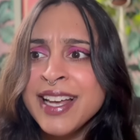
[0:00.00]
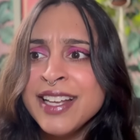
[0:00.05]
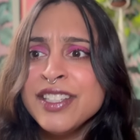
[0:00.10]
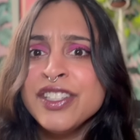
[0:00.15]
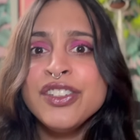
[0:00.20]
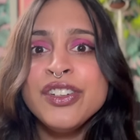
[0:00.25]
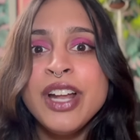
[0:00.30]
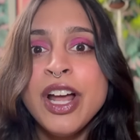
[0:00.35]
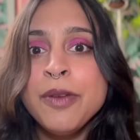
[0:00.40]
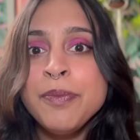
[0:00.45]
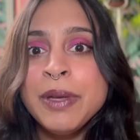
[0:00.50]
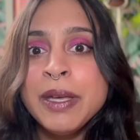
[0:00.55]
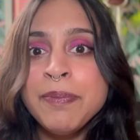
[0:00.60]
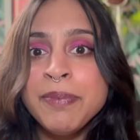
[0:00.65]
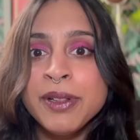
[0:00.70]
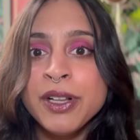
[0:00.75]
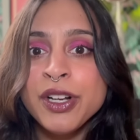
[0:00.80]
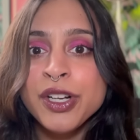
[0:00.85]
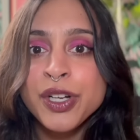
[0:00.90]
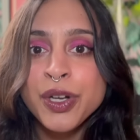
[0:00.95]
so now
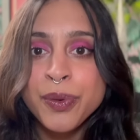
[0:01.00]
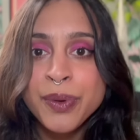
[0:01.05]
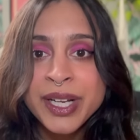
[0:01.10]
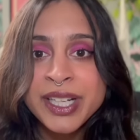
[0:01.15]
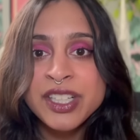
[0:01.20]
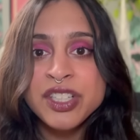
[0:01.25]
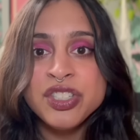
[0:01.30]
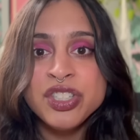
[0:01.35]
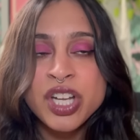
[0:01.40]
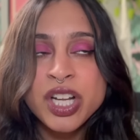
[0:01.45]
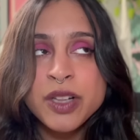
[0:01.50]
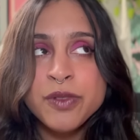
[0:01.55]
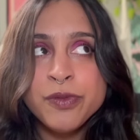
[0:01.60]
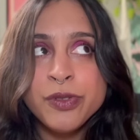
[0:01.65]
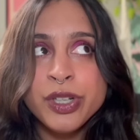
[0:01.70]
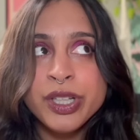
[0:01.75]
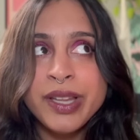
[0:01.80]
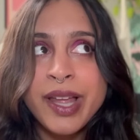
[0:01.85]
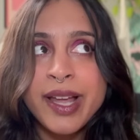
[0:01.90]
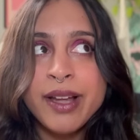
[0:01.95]
people are going to jail
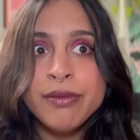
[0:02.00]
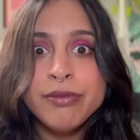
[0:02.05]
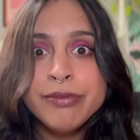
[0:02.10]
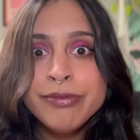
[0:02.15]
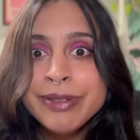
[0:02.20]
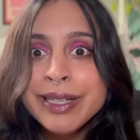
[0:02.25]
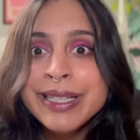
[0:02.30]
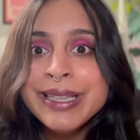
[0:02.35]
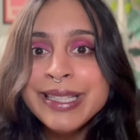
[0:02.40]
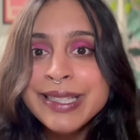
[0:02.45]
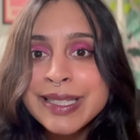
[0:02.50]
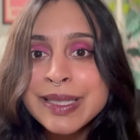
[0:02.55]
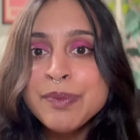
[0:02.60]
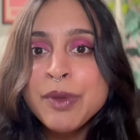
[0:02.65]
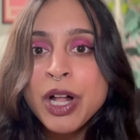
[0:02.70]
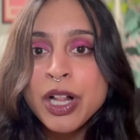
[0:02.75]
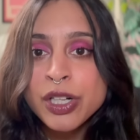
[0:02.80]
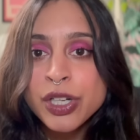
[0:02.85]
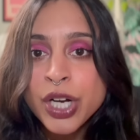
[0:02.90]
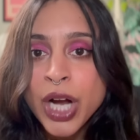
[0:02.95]
for like really
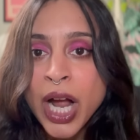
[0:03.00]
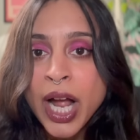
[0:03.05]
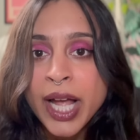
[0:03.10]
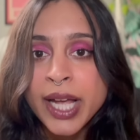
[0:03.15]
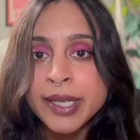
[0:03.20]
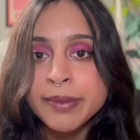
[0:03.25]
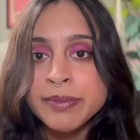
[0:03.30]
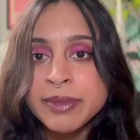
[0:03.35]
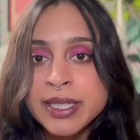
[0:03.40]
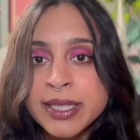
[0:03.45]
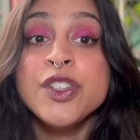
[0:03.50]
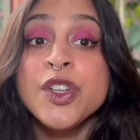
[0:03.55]
small crimes.